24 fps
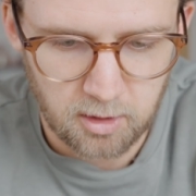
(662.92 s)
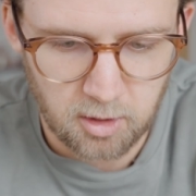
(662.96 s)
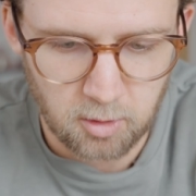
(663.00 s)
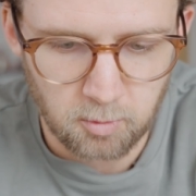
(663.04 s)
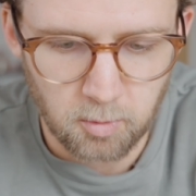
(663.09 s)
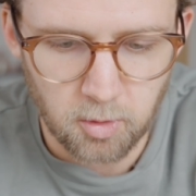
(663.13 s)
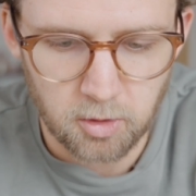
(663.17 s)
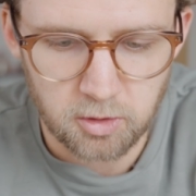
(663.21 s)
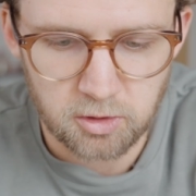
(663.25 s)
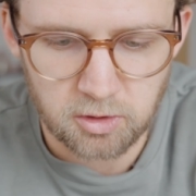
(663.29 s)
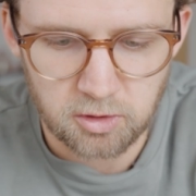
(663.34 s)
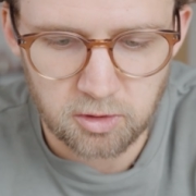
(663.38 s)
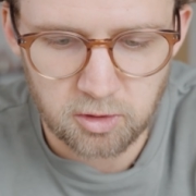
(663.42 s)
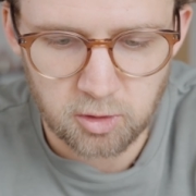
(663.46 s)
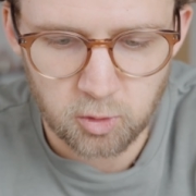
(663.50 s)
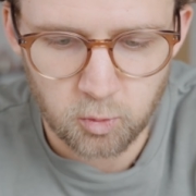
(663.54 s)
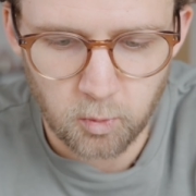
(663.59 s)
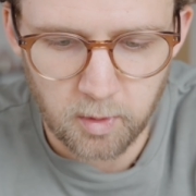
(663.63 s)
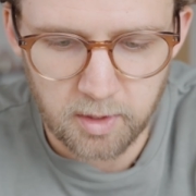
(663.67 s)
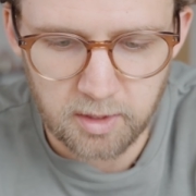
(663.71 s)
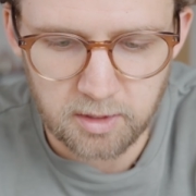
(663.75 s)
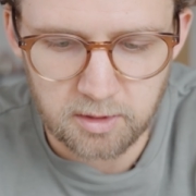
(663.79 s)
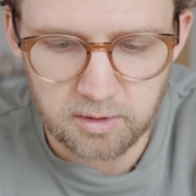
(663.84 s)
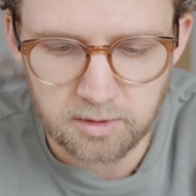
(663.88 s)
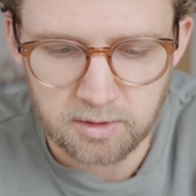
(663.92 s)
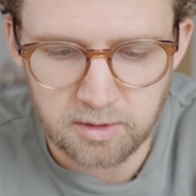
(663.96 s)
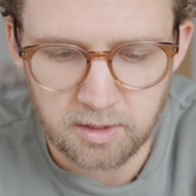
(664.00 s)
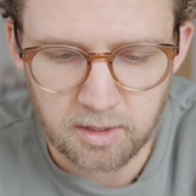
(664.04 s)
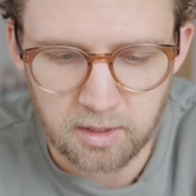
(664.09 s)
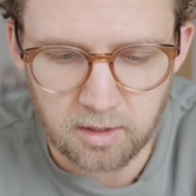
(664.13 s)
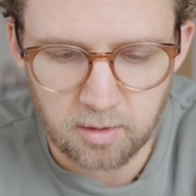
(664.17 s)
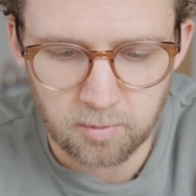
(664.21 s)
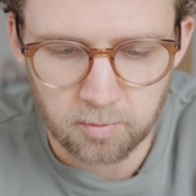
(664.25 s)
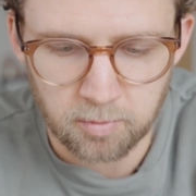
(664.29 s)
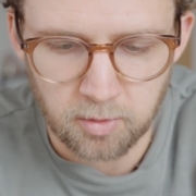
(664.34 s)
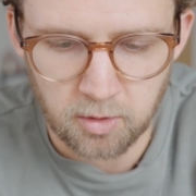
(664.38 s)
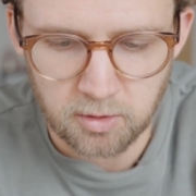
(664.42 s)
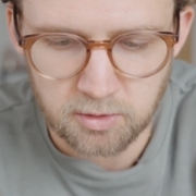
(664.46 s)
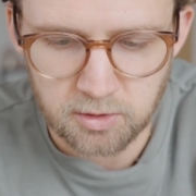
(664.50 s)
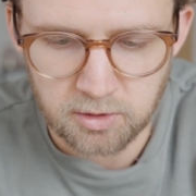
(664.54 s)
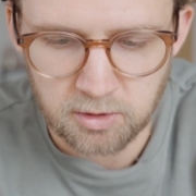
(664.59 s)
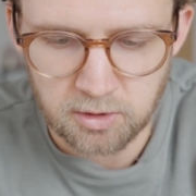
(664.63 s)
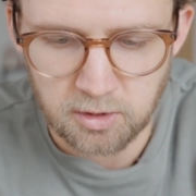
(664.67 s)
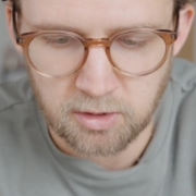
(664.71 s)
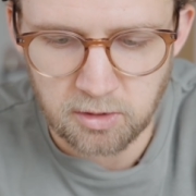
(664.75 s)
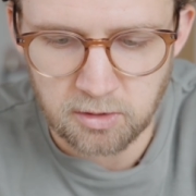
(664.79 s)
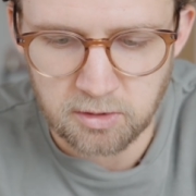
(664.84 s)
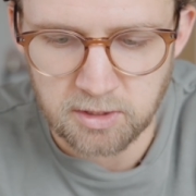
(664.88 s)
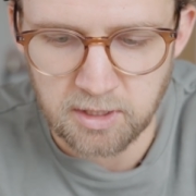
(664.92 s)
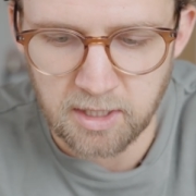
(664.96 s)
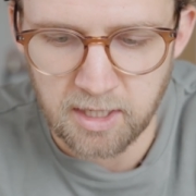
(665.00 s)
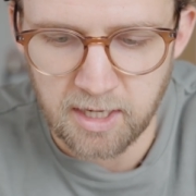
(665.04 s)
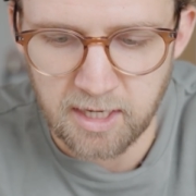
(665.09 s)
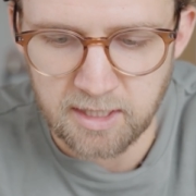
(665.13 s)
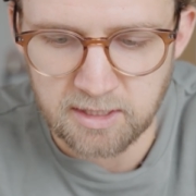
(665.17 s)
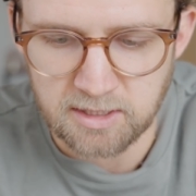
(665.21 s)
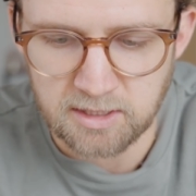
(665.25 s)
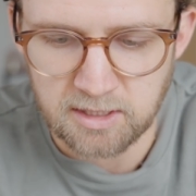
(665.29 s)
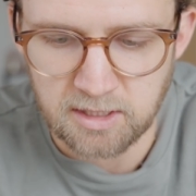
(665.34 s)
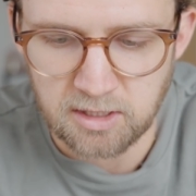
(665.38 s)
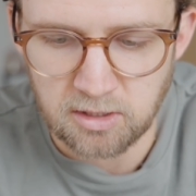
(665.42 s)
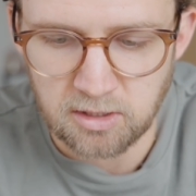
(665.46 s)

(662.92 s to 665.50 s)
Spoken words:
Emotion swells in the prosecutor as he